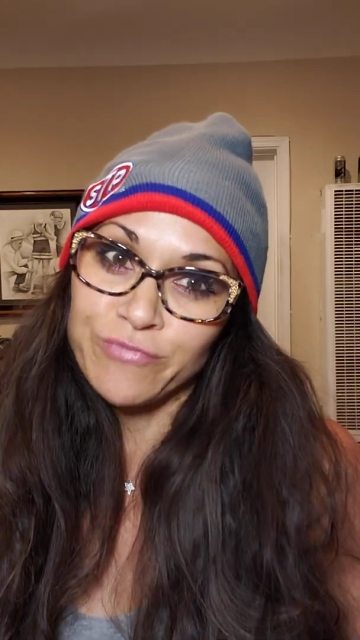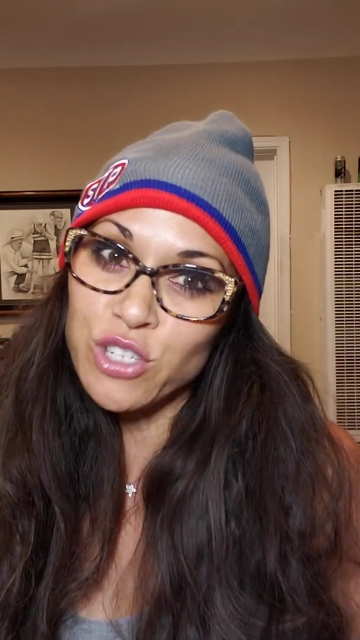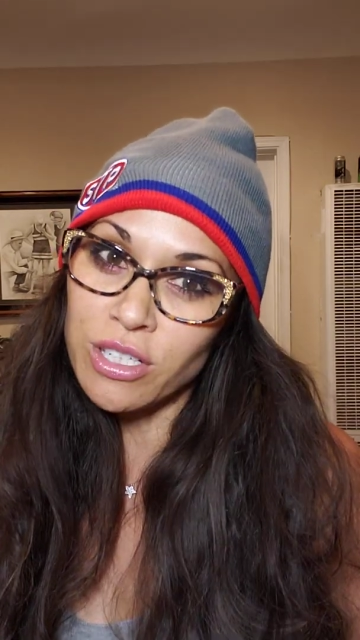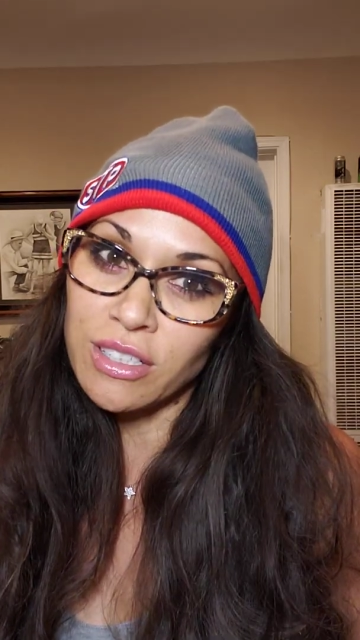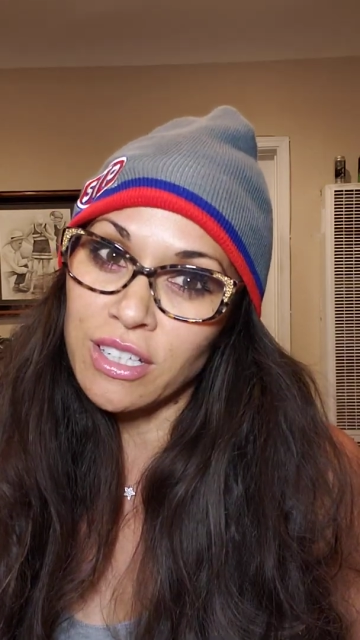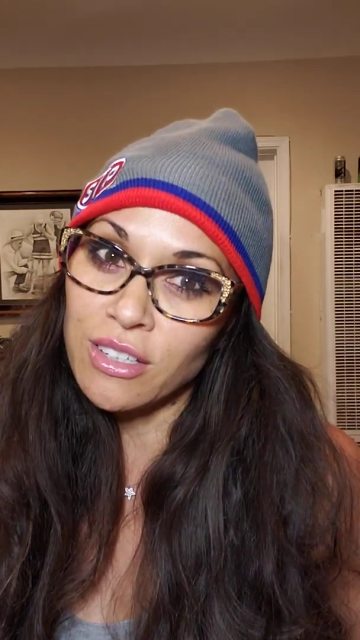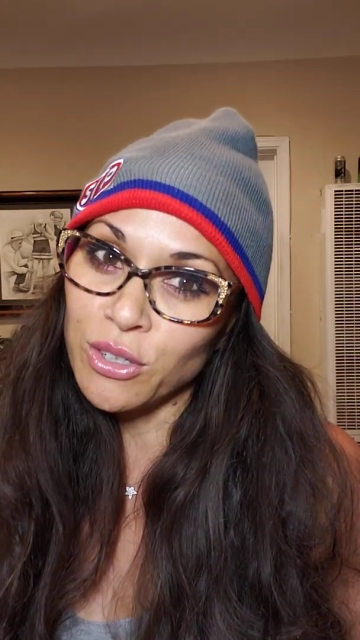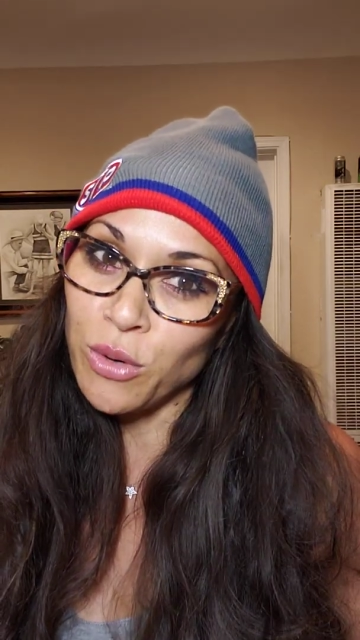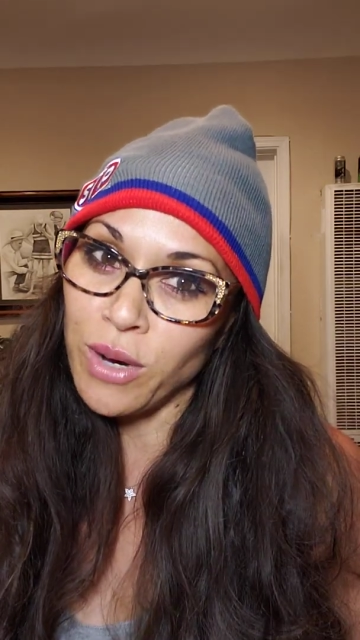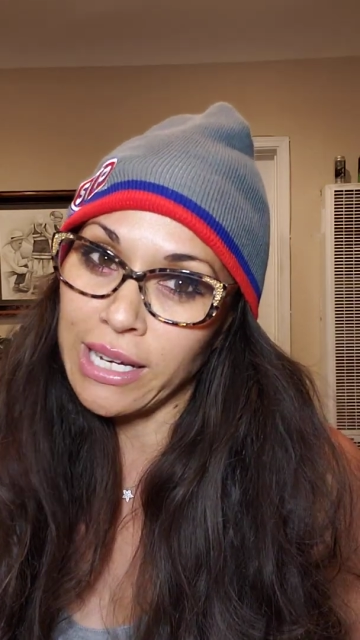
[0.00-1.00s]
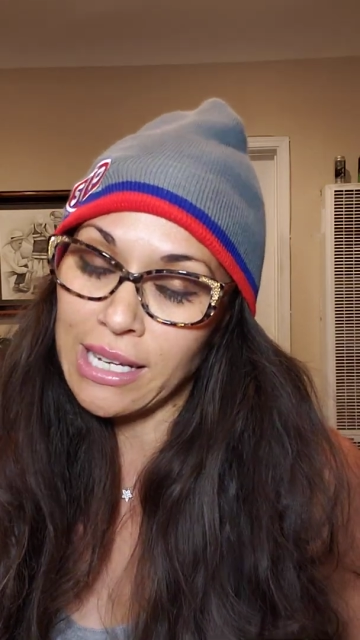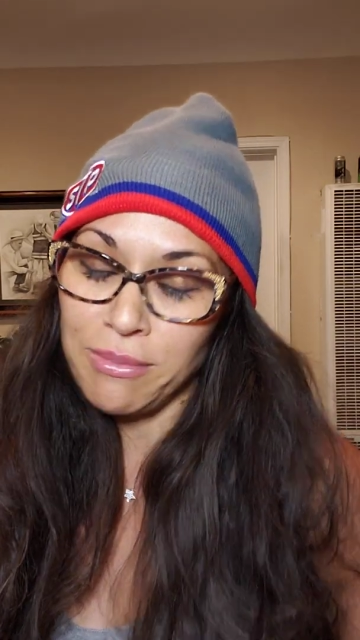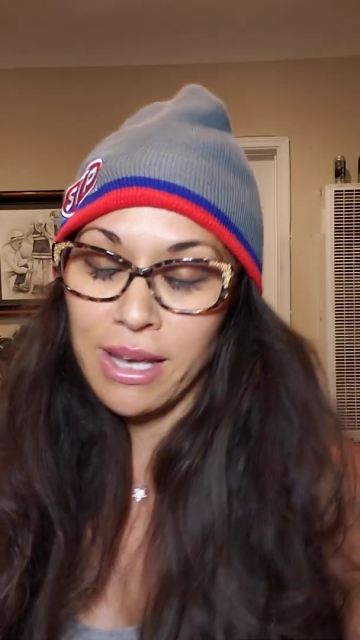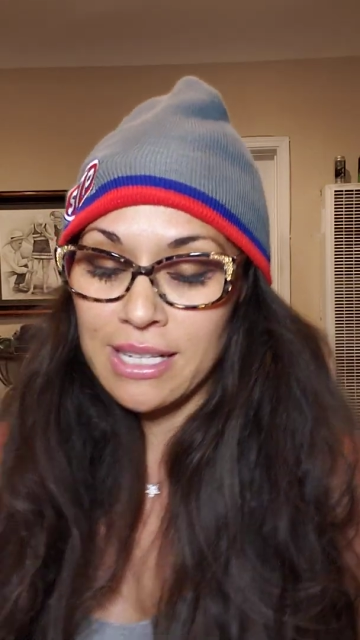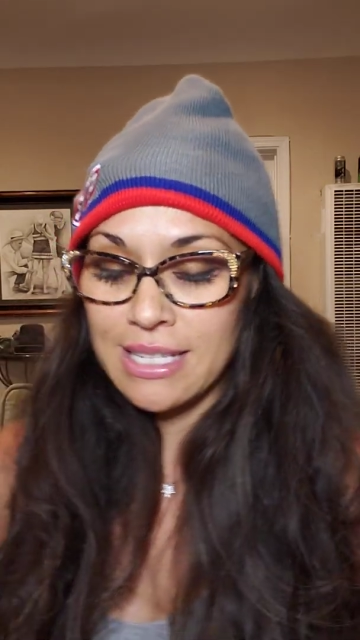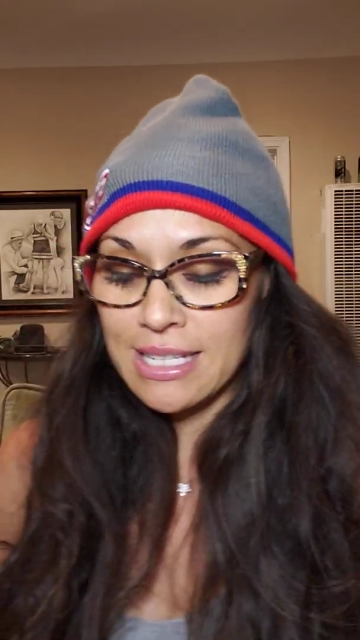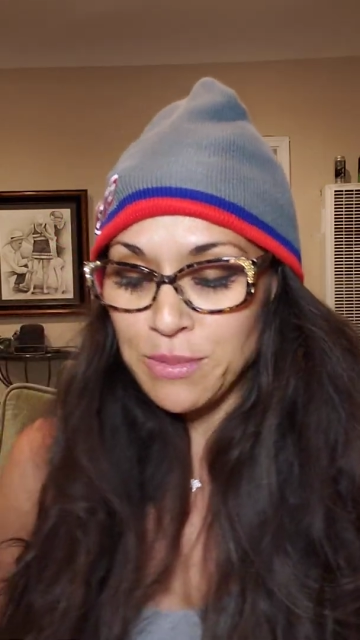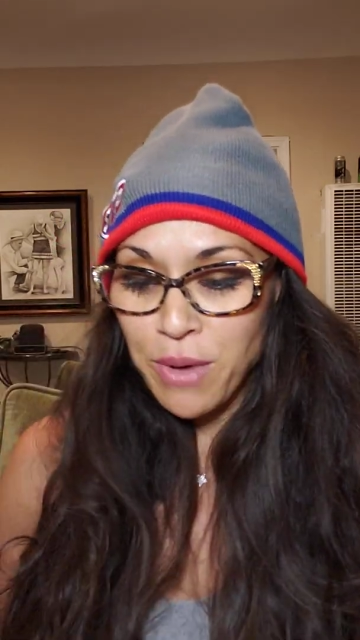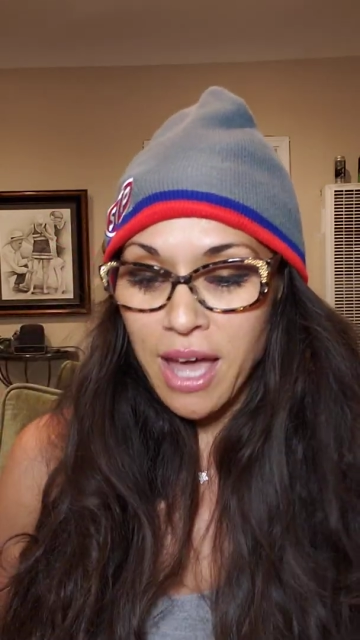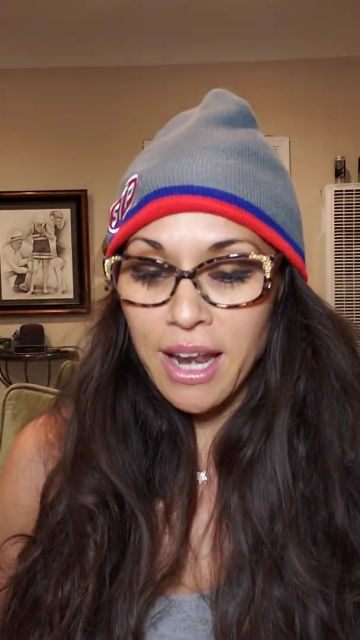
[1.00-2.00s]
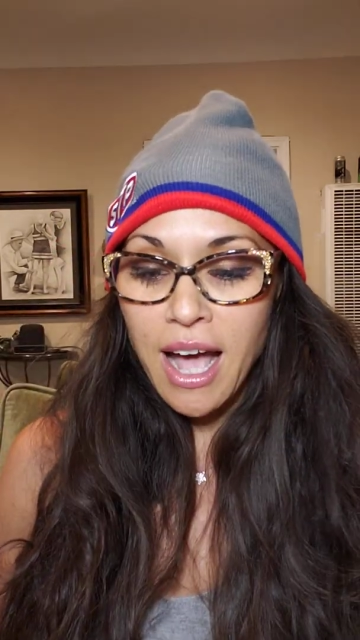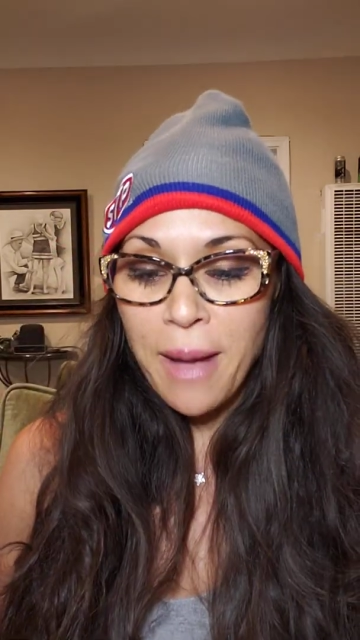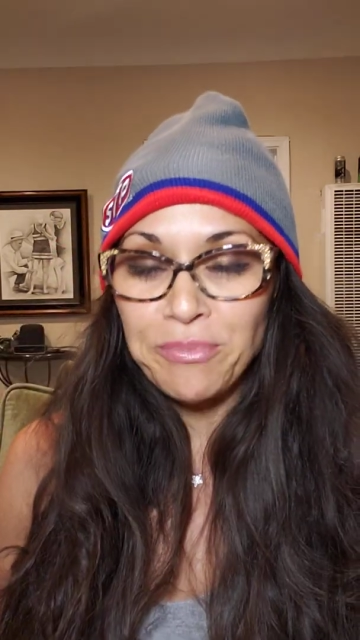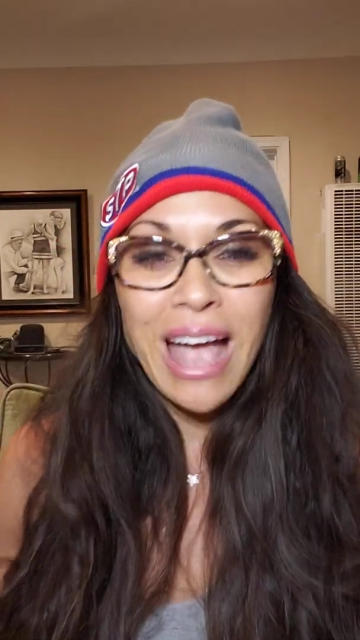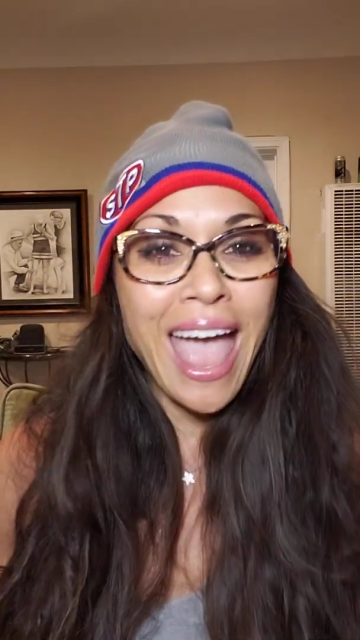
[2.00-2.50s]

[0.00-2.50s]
Chili, you know why I get magazines. But I